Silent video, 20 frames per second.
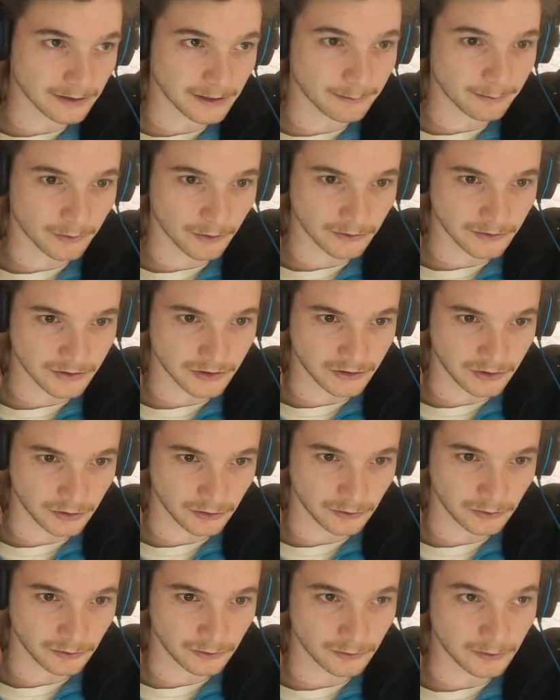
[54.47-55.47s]
bronze
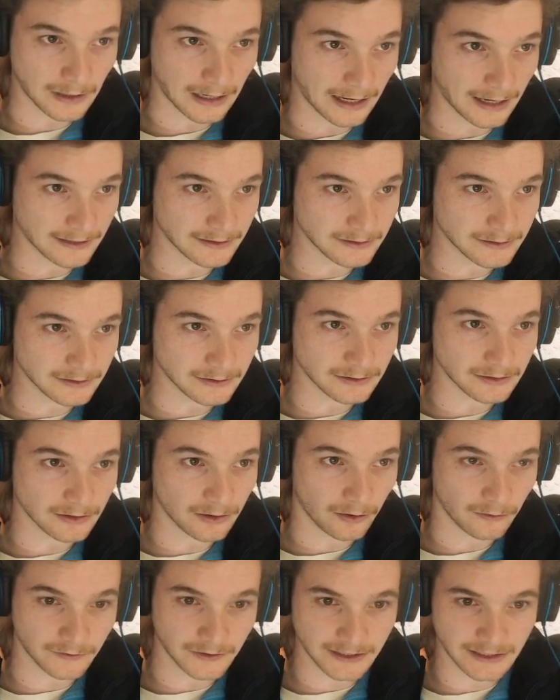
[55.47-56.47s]
2, and
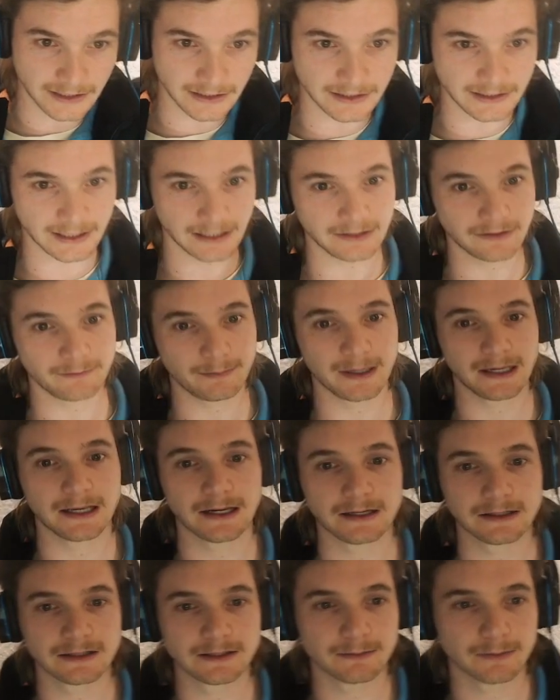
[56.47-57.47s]
obviously you said you've been
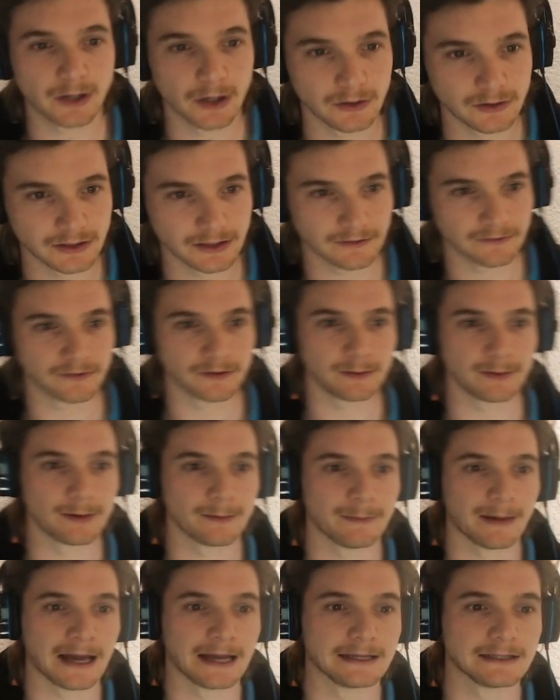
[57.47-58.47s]
getting some coaching from your
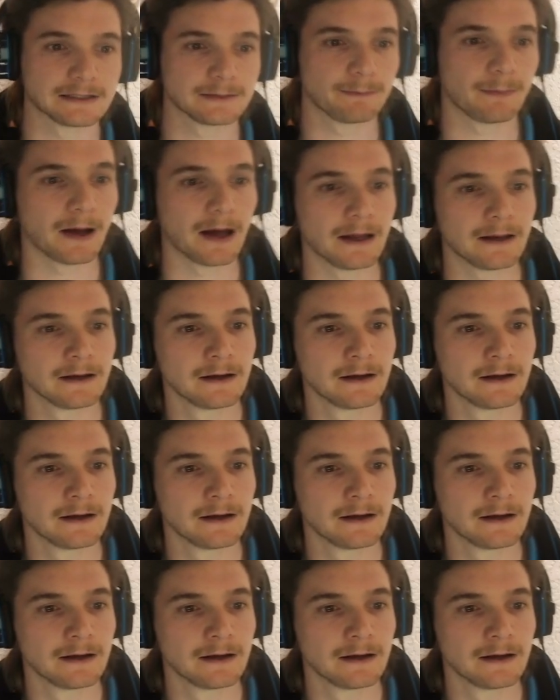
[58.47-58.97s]
mates, but